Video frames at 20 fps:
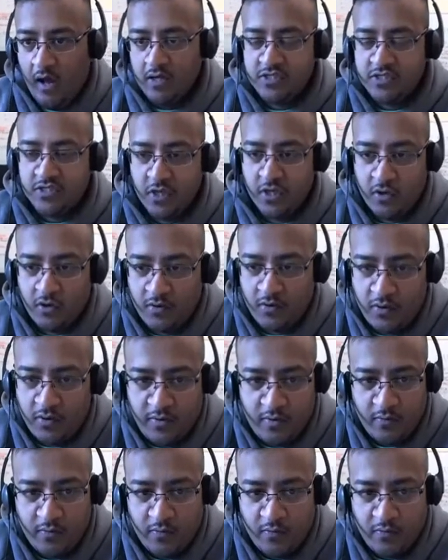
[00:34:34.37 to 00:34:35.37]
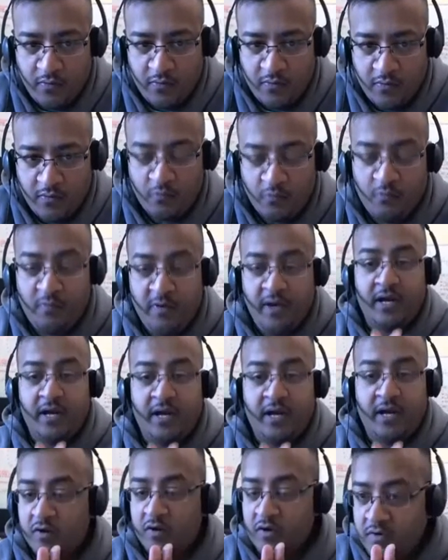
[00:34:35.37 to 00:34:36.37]
So we
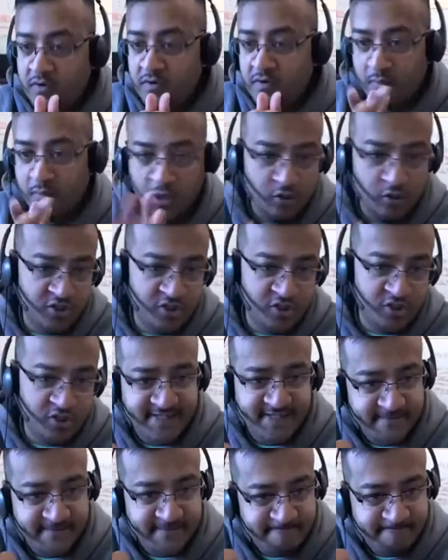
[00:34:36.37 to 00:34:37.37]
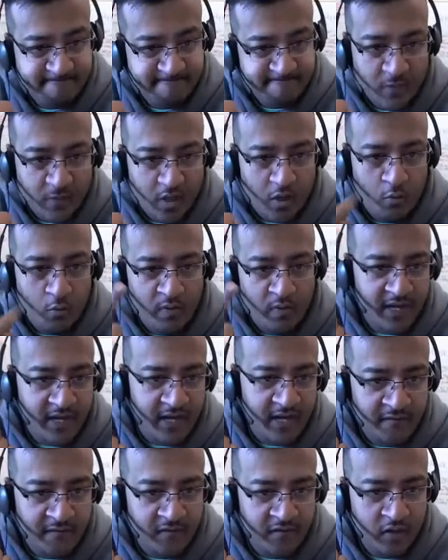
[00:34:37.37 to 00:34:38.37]
covered BlueJeans. We
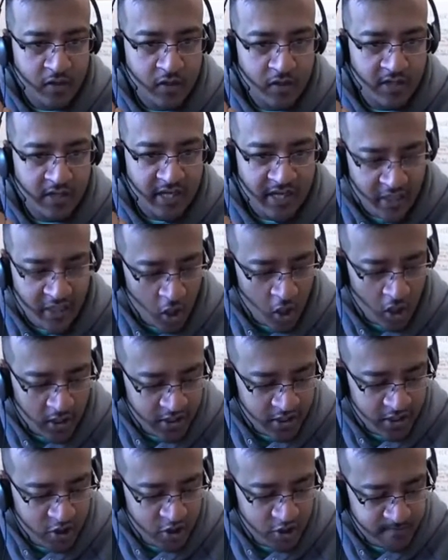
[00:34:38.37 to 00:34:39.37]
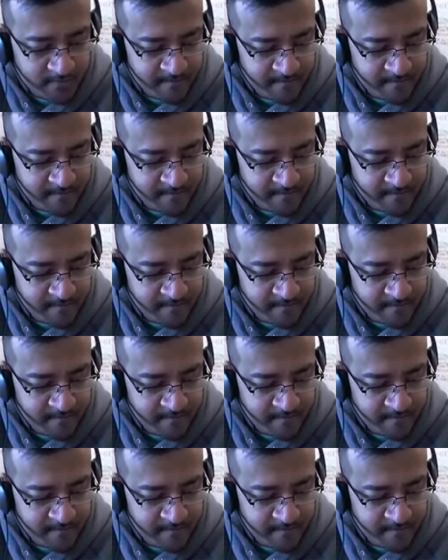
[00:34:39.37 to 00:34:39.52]
covered eCollege.